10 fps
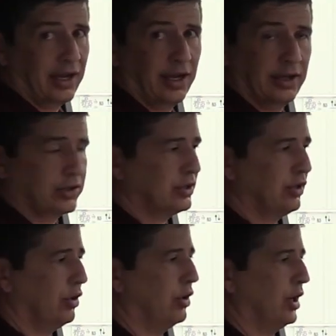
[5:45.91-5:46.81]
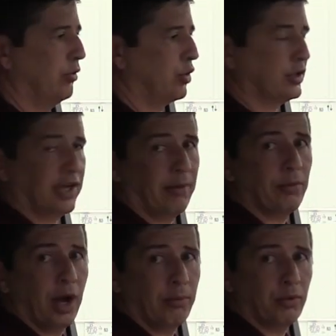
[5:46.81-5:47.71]
and it still works
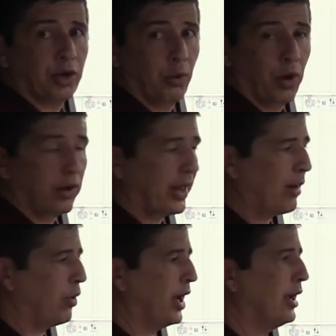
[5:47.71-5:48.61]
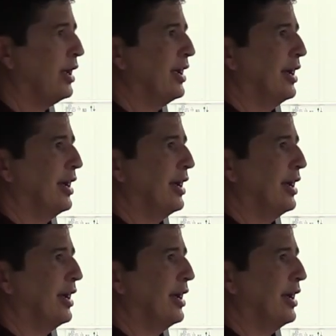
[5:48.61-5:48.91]
out pretty well that way.